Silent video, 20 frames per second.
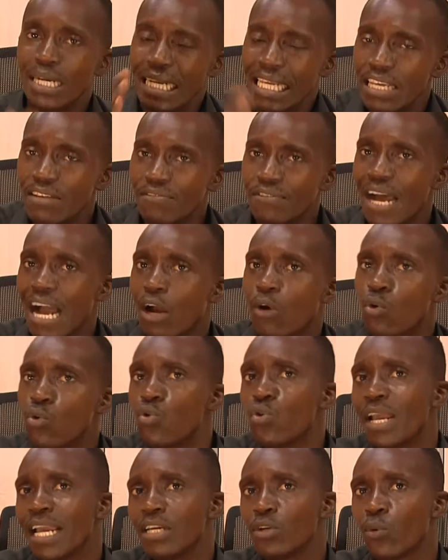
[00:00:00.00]
live a
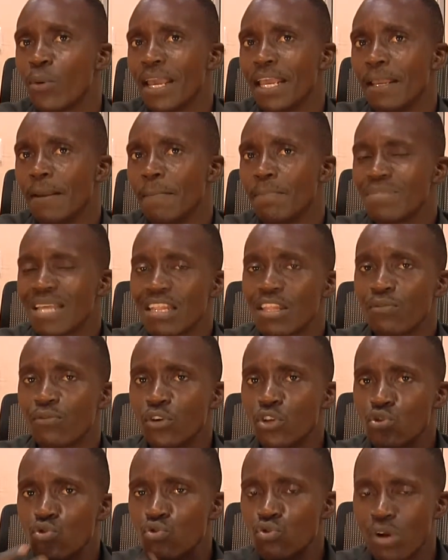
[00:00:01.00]
crooked way, and therefore
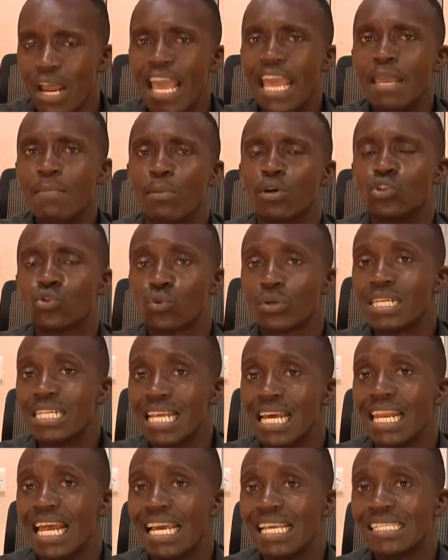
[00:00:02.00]
you're able to
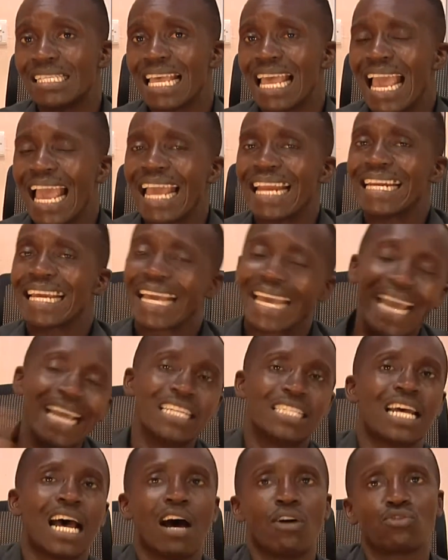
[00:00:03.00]
realize and
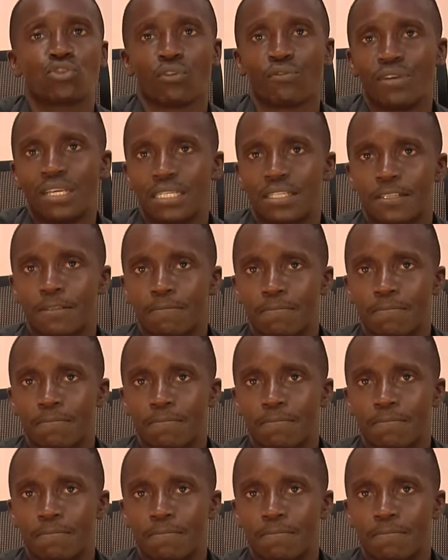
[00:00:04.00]
get out of it.